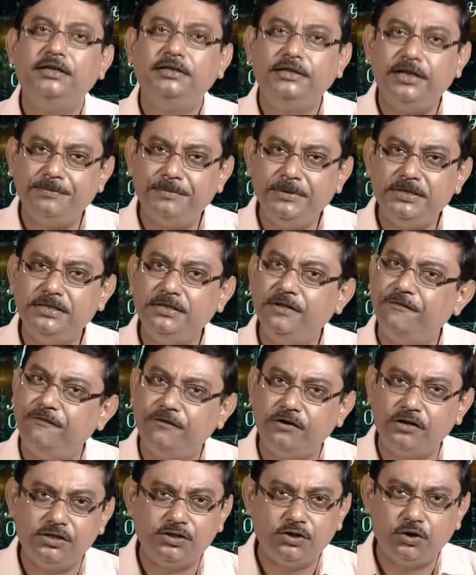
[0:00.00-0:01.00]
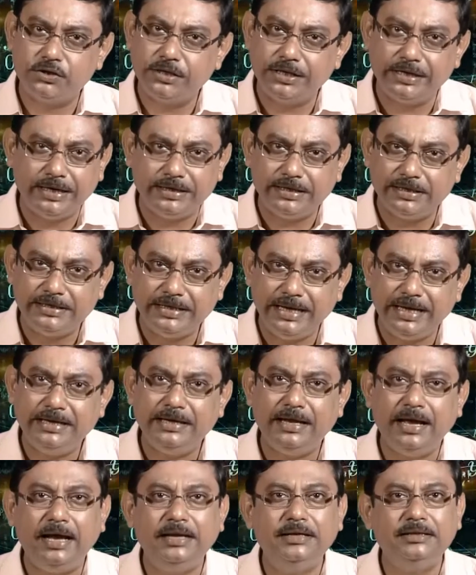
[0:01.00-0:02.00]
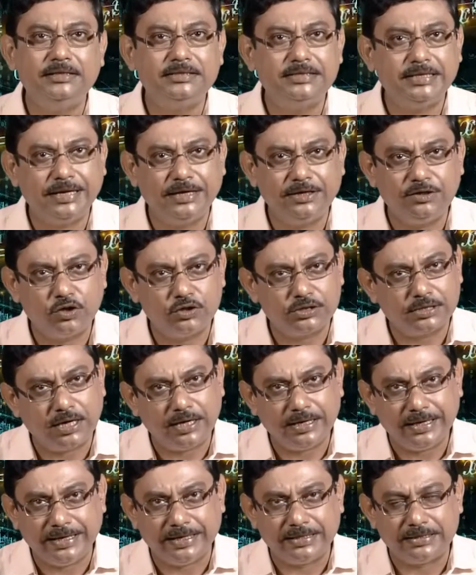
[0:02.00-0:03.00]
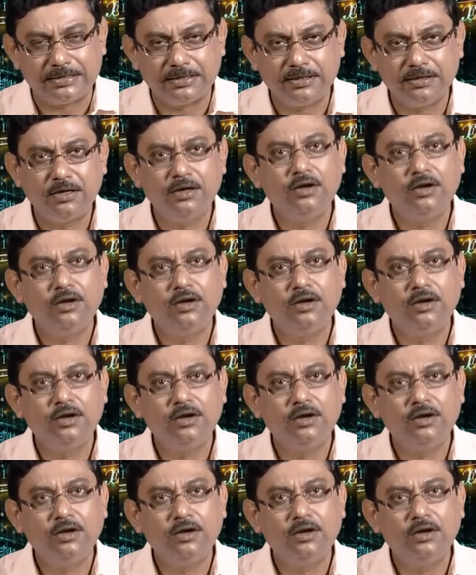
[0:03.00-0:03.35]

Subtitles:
That means in the first toss I get a tail and in the second toss a head.